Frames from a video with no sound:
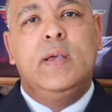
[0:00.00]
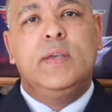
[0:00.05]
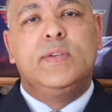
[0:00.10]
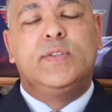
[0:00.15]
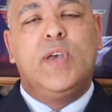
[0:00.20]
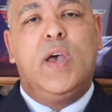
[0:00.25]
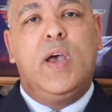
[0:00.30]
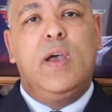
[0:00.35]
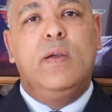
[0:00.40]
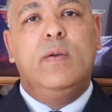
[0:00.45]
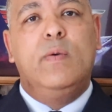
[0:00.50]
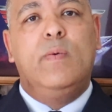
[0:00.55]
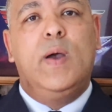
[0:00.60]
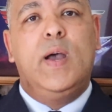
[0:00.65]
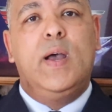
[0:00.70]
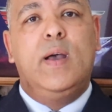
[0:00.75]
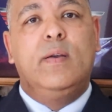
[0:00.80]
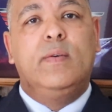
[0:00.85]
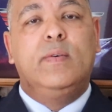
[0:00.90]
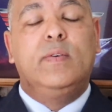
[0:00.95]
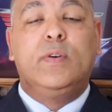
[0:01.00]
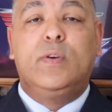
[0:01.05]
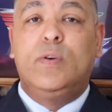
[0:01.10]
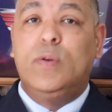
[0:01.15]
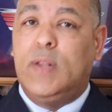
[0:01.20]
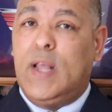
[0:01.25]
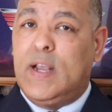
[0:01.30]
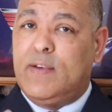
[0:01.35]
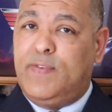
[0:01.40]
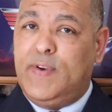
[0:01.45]
So
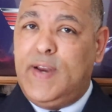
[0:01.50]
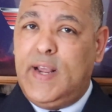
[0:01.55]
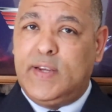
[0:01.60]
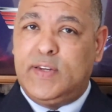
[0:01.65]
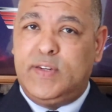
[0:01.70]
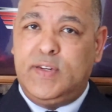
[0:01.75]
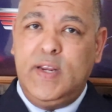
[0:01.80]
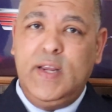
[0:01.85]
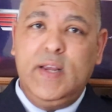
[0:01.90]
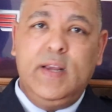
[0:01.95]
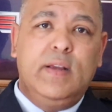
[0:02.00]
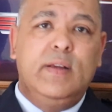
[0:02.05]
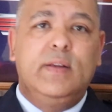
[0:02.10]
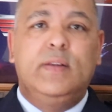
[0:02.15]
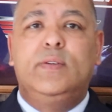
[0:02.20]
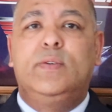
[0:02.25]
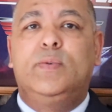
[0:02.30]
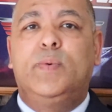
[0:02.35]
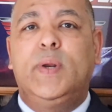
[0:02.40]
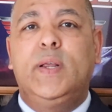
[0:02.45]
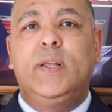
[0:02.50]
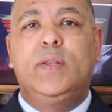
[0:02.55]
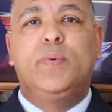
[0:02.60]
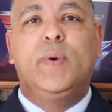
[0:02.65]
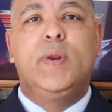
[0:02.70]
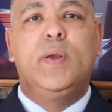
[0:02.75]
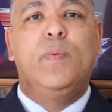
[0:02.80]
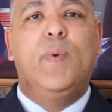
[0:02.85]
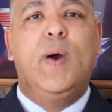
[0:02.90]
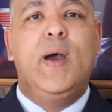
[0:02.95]
good luck for next year,
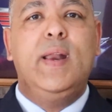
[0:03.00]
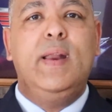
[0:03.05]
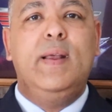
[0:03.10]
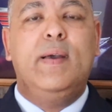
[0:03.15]
2021.